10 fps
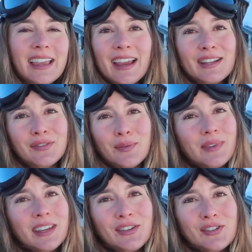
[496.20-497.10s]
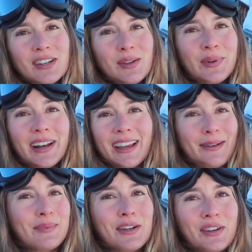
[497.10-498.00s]
the case for me usually when I
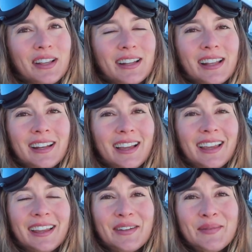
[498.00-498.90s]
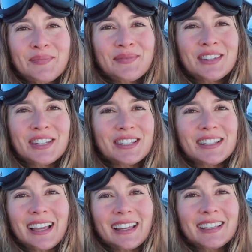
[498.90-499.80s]
get bloated, and I
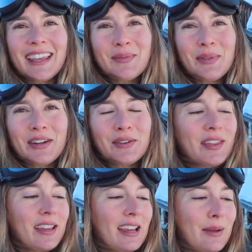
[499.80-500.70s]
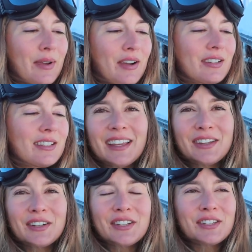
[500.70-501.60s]
just like eat without thinking about a
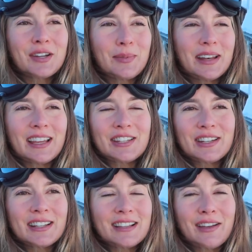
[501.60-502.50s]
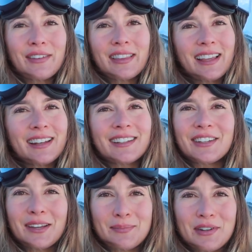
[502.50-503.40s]
good combination and stuff, and then
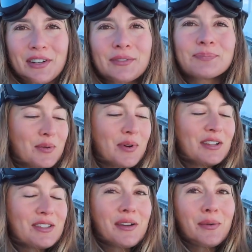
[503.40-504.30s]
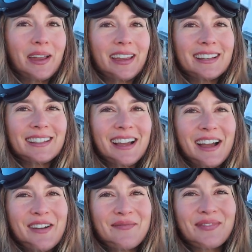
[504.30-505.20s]
you get bloated. What's your weight?
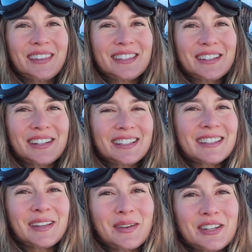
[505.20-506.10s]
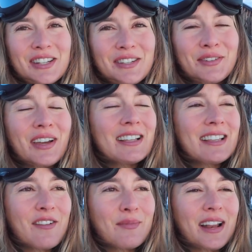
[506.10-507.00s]
So this is a question you guys
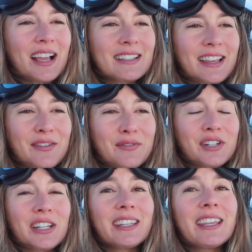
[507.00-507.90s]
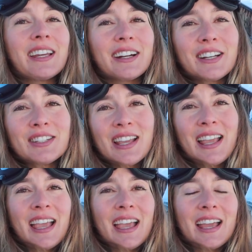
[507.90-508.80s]
have been asking for years,
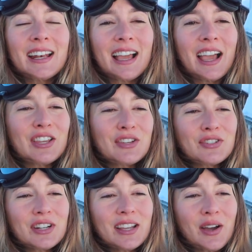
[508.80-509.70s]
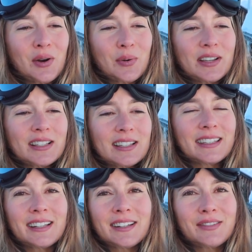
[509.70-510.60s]
and I usually always
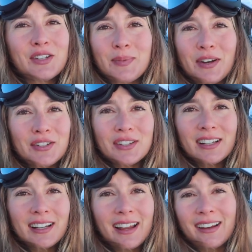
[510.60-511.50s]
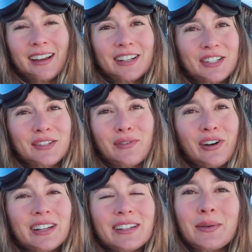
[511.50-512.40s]
didn't respond to it, and like just
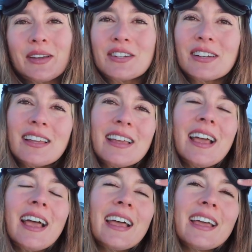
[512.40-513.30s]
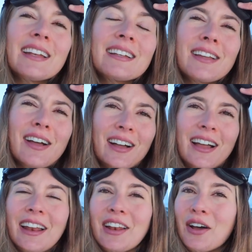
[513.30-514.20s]
avoided the question. And
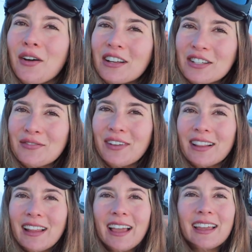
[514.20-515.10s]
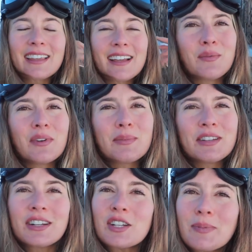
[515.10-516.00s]
I don't know, I just felt like I don't want to
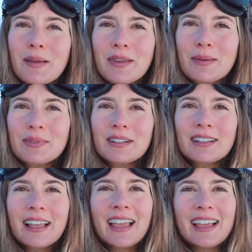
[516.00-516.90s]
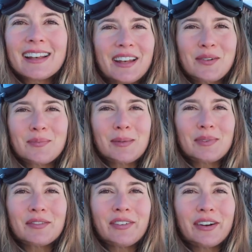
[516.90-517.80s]
be judged by people, and I don't know,
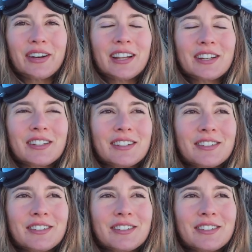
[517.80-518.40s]
people are very